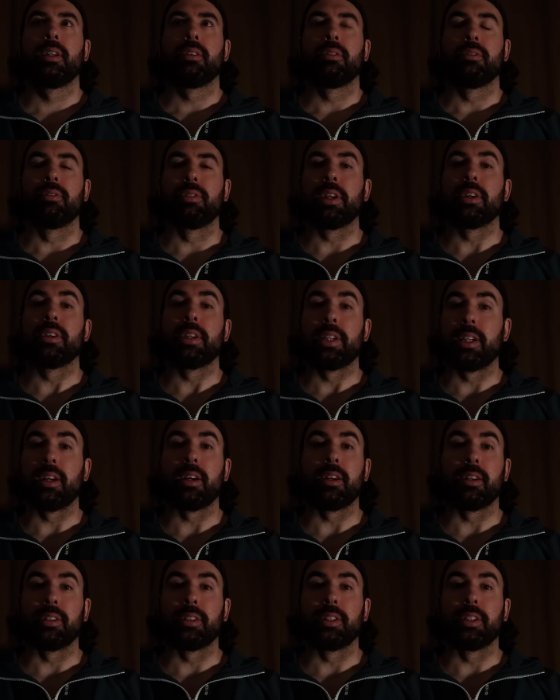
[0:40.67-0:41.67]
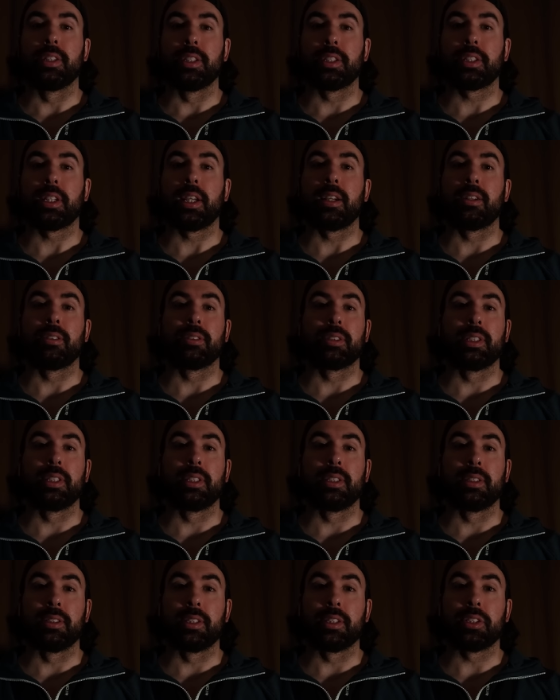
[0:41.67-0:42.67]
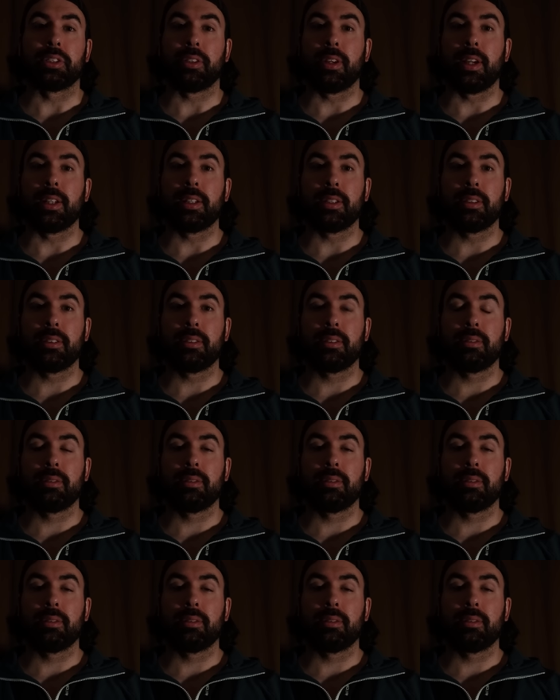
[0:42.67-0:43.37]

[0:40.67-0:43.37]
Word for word: very hard to discount and discredit.